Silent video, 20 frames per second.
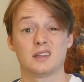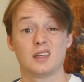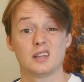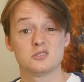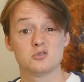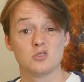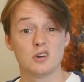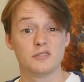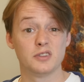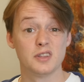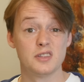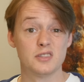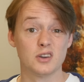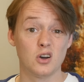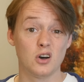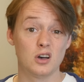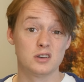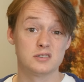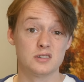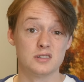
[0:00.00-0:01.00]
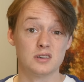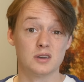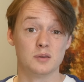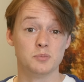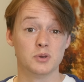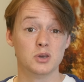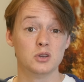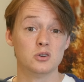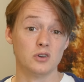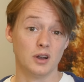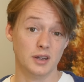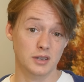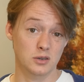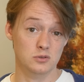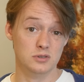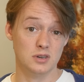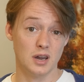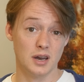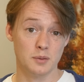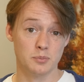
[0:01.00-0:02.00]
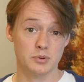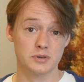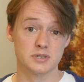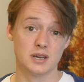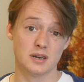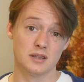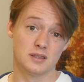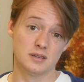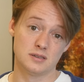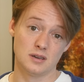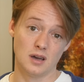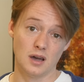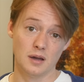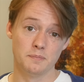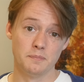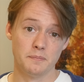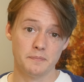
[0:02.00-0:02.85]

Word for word: that's roughly the cost of the computer I use 90% of the time.